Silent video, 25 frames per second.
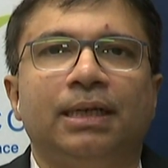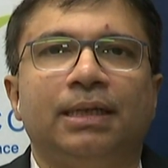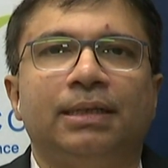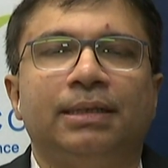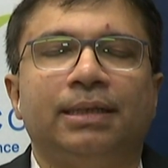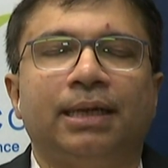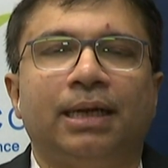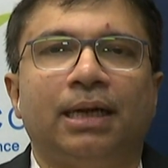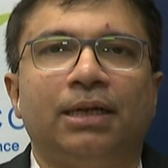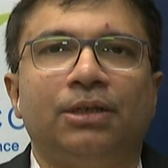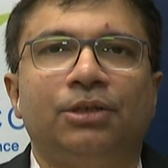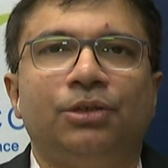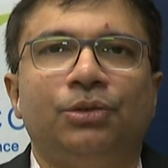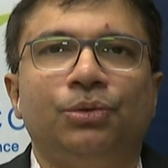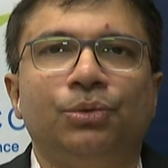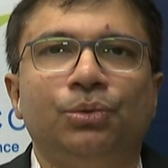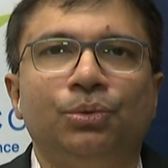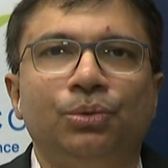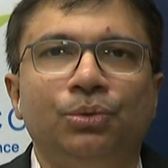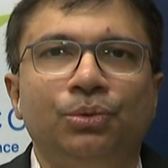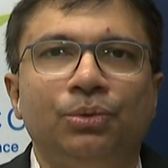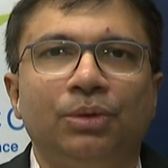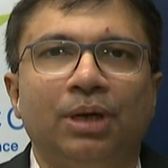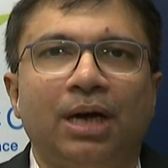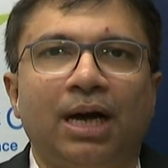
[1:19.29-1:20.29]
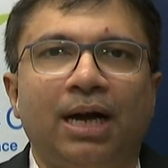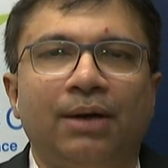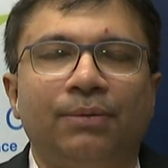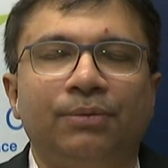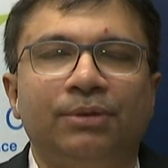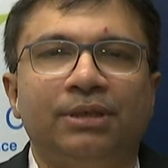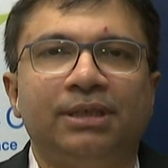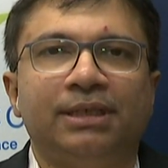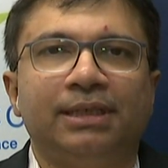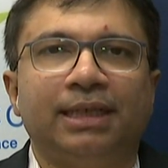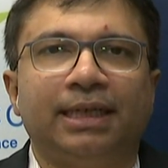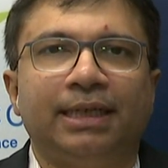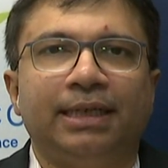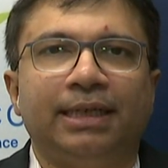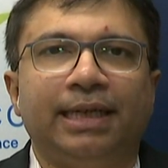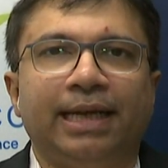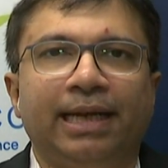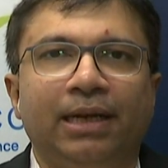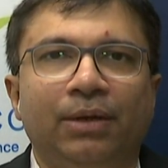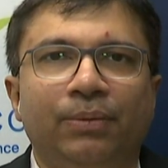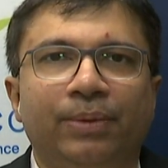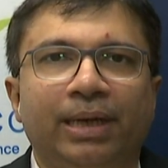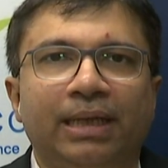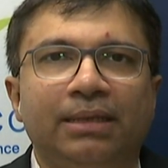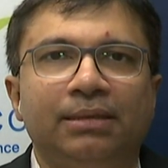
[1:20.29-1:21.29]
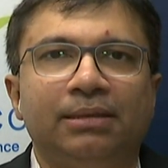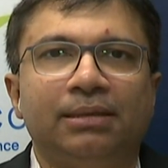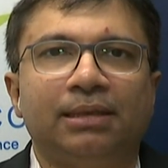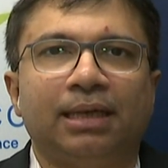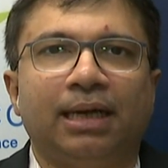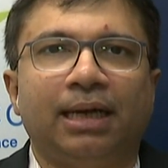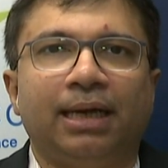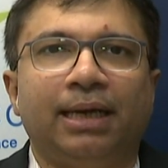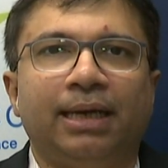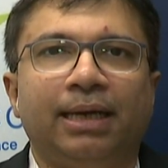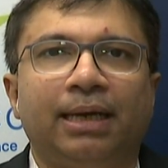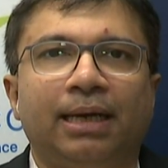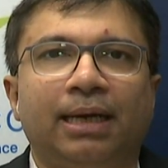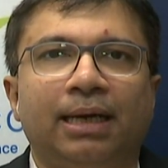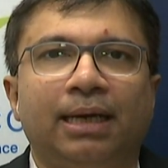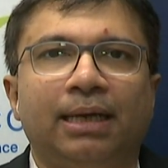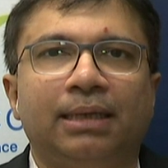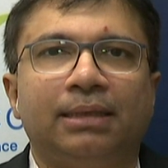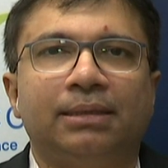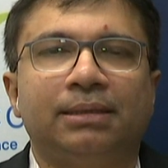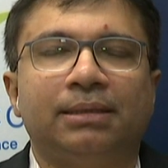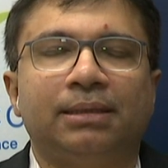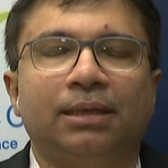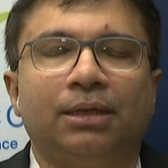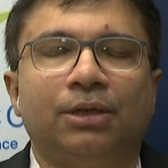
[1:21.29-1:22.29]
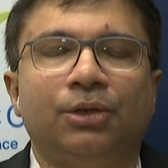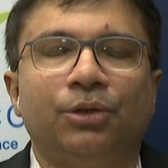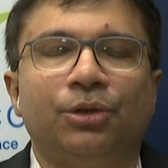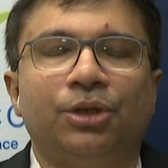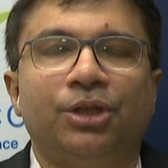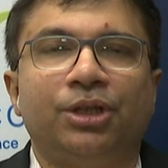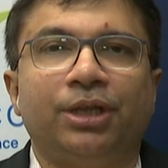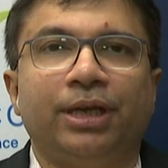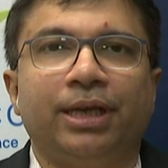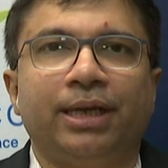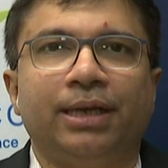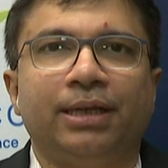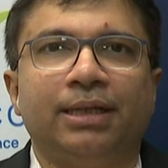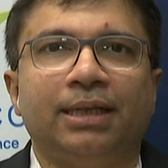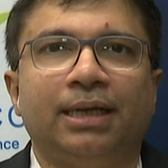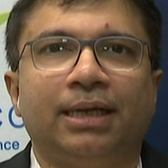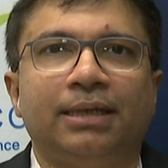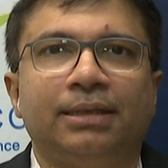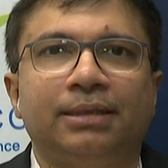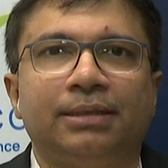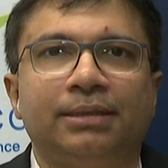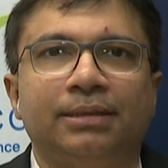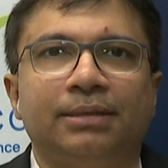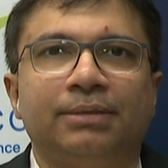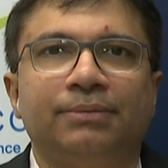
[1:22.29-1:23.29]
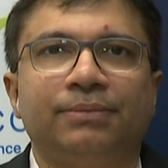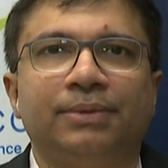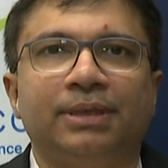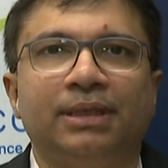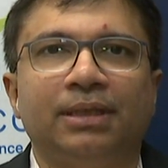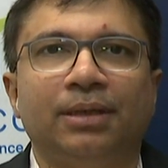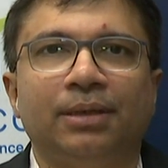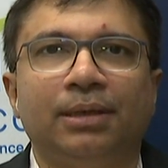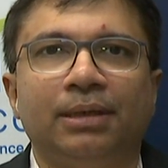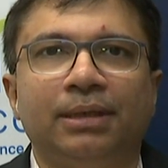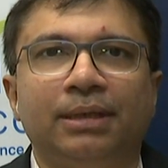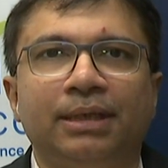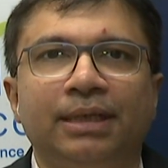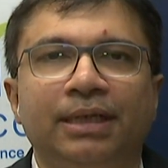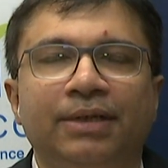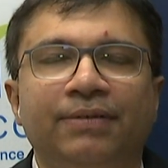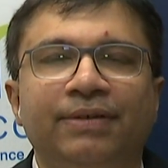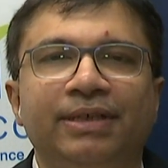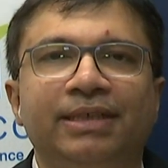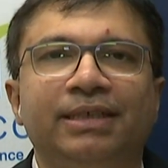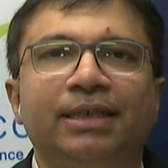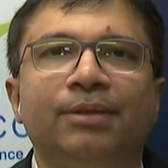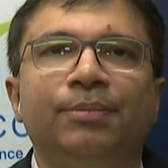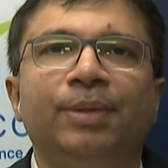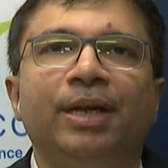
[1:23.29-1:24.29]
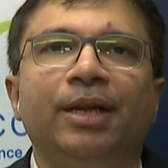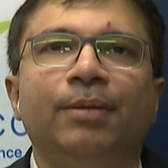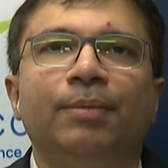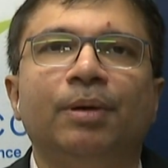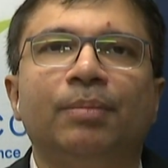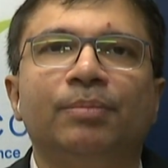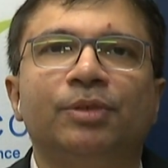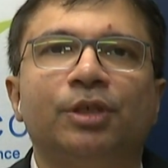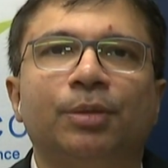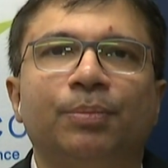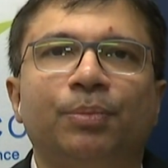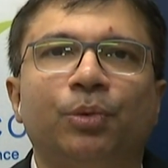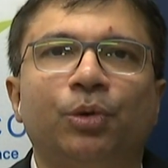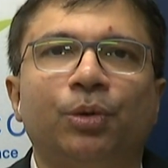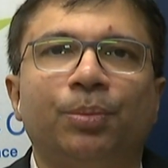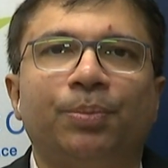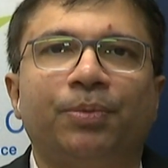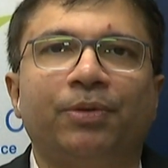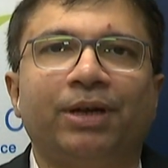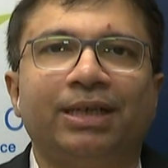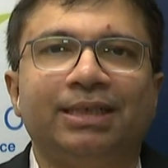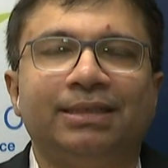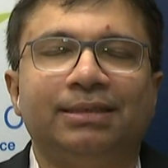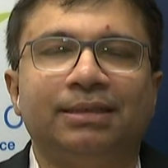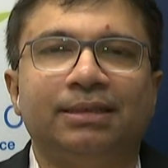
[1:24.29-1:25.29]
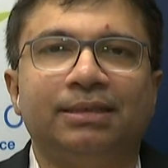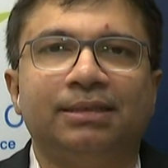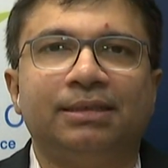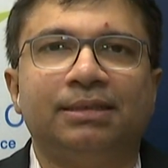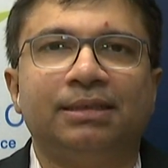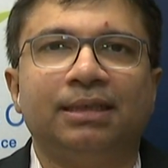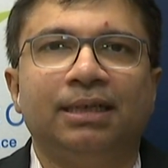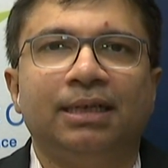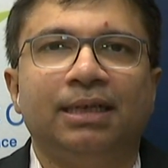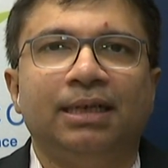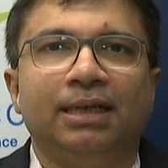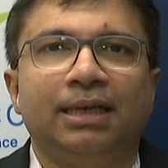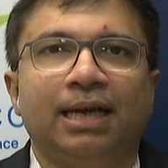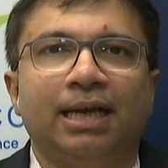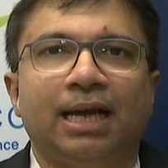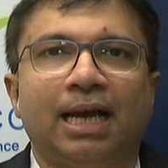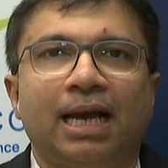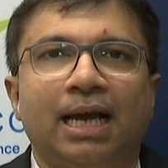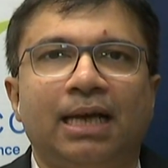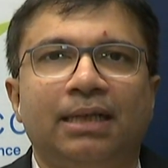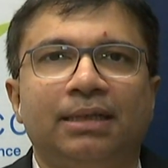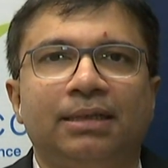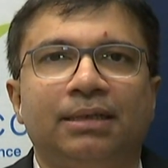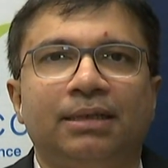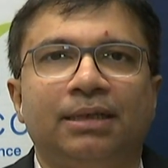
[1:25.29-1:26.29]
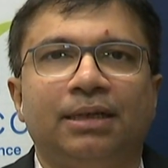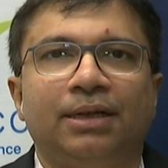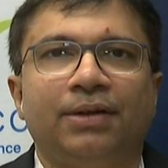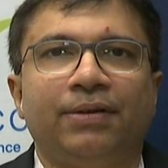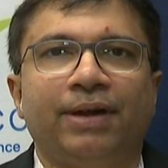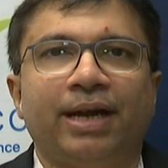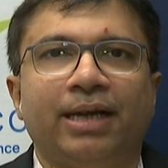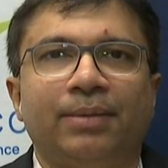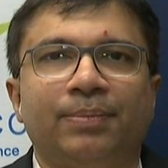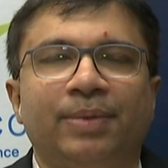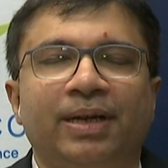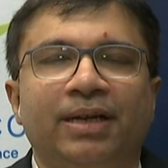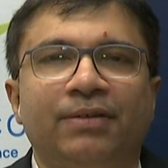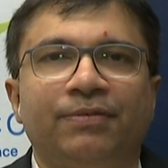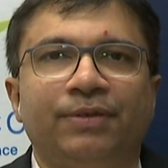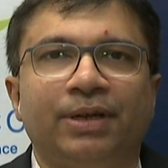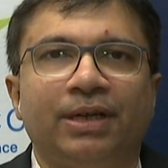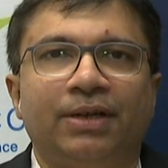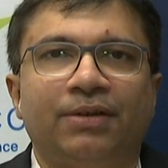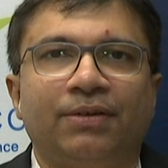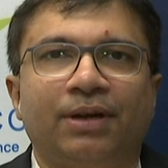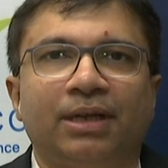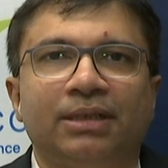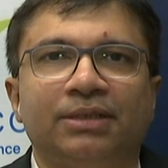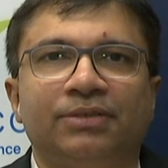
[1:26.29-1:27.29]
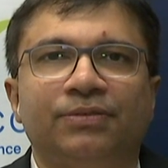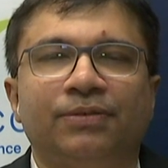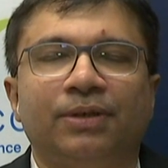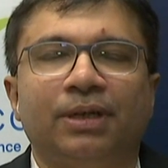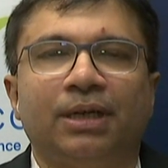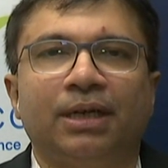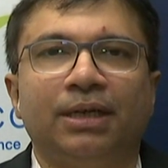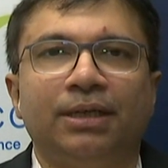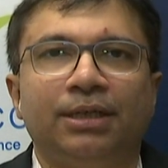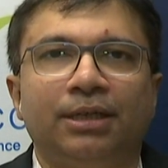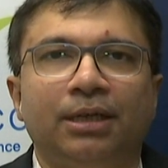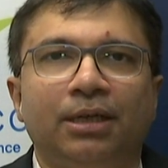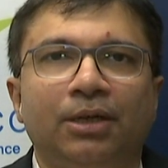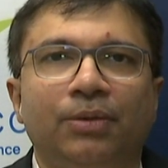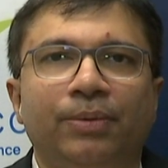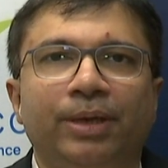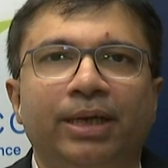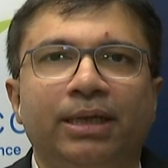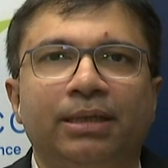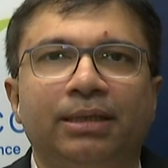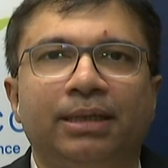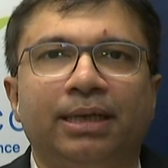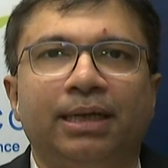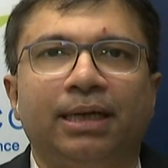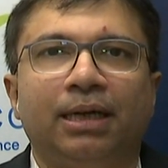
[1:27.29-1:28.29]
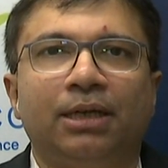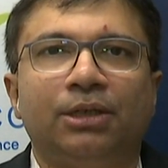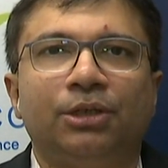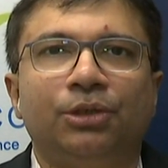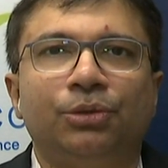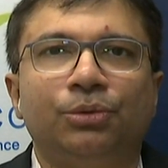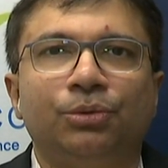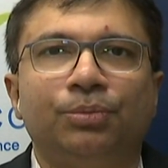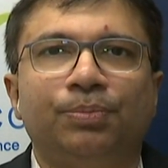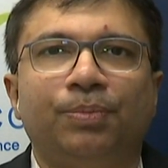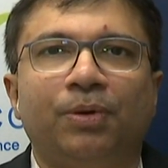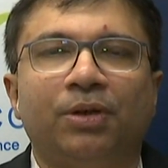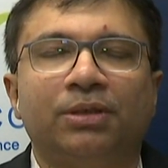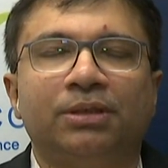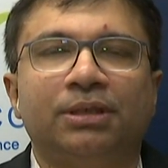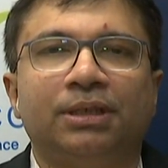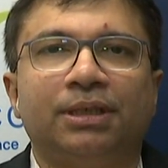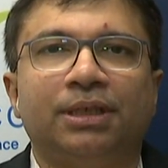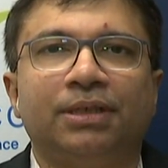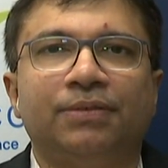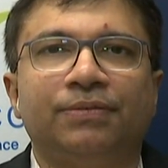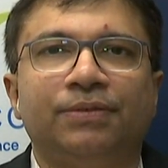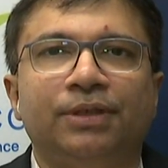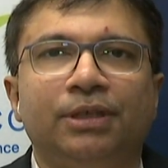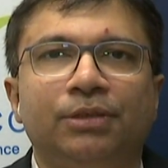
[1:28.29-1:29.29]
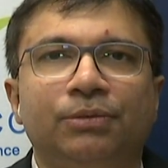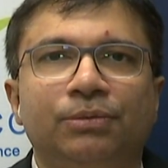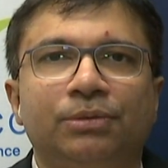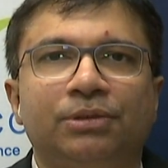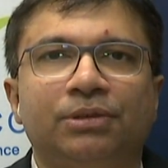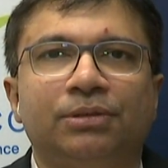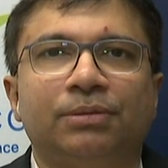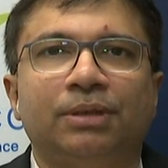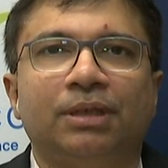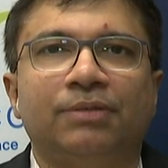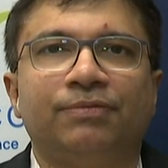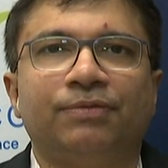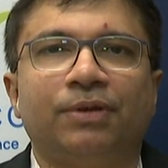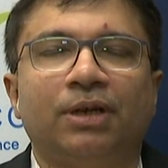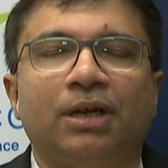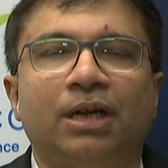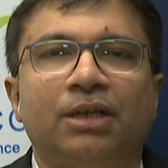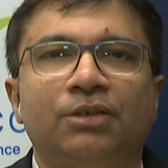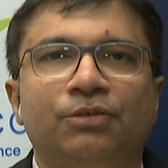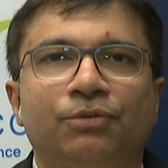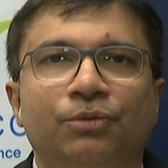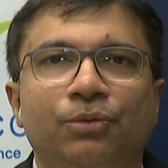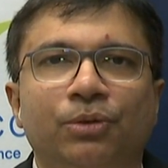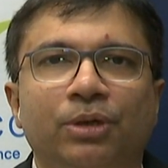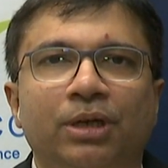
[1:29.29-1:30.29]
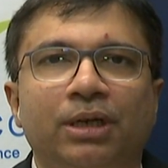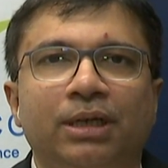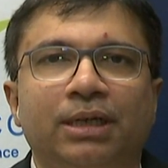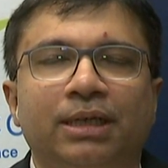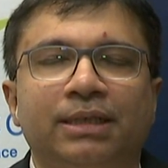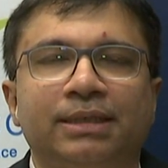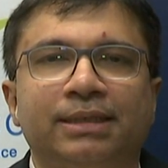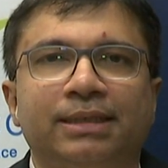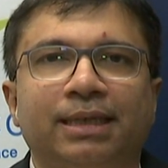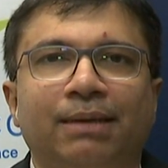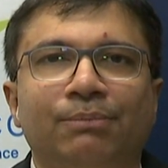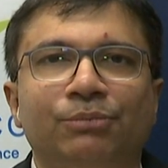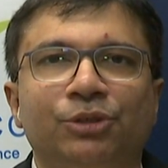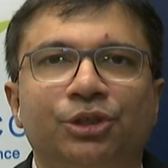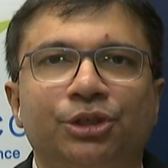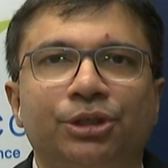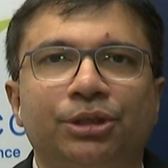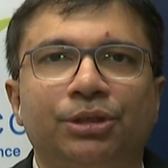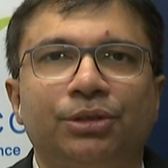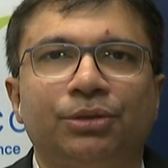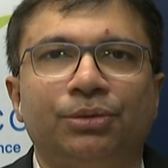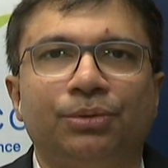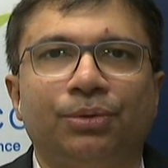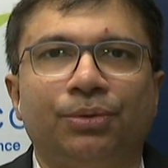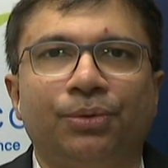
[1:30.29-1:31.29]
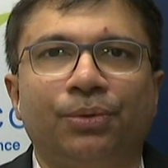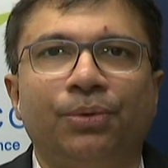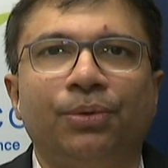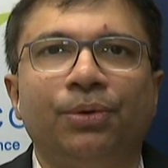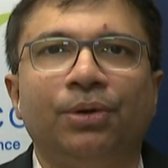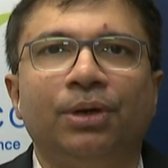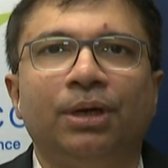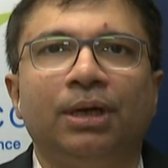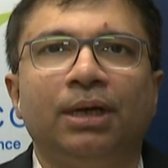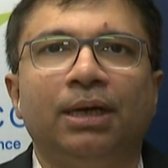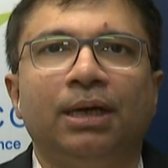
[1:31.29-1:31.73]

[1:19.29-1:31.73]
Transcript: There are two, I would say, tailwinds. I, it's a good thing that with the increase in minimum support prices and the direct benefit transfer continuing, there are two positive news as far as rural consumption to grow.